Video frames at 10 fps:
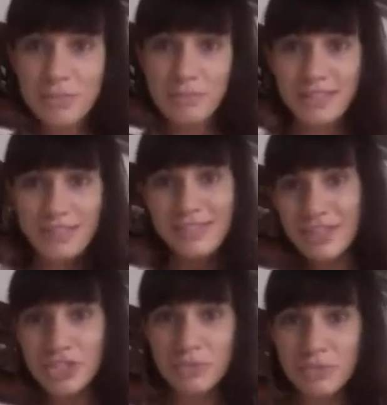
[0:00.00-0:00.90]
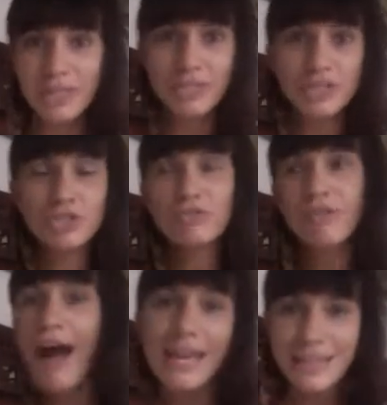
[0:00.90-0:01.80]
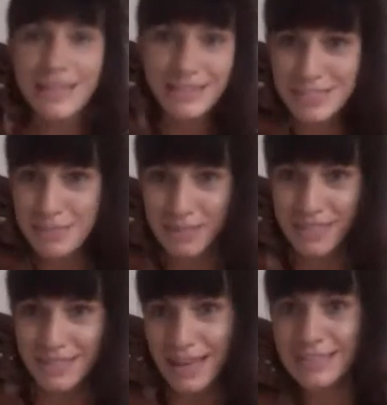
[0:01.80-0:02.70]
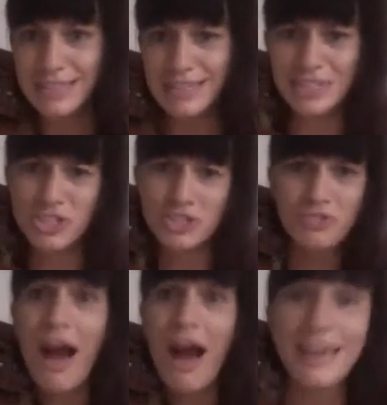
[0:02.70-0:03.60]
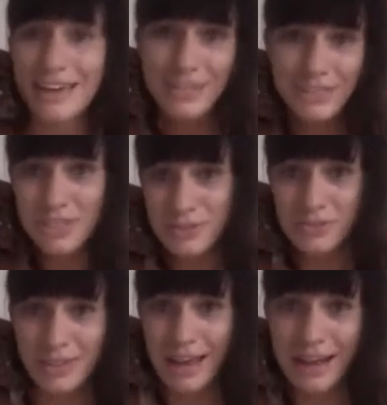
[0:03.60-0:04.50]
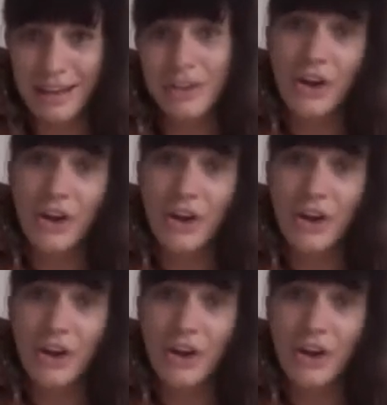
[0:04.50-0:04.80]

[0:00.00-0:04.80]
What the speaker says: to be sensual and trying to be sexy and trying to look like a